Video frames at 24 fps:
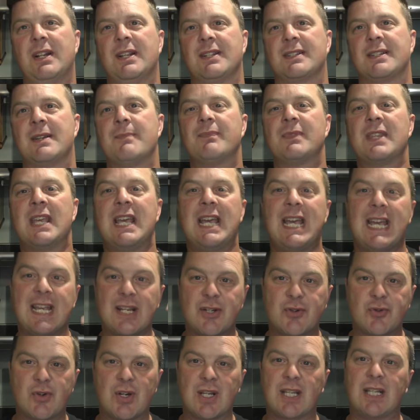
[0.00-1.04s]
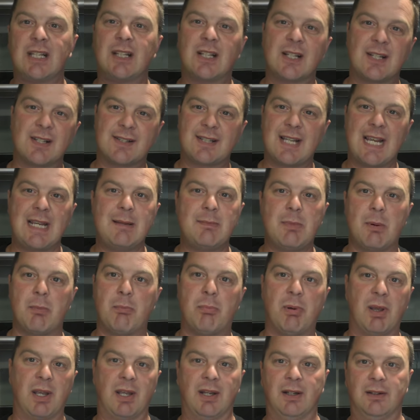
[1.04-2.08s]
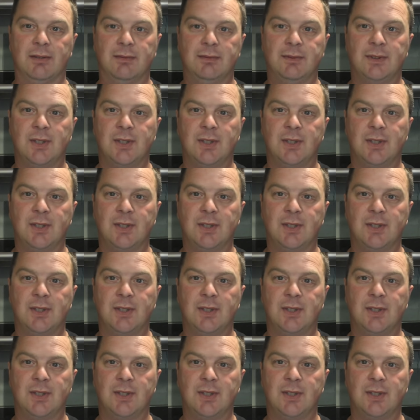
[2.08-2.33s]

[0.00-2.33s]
is. It's drinking like a table beer.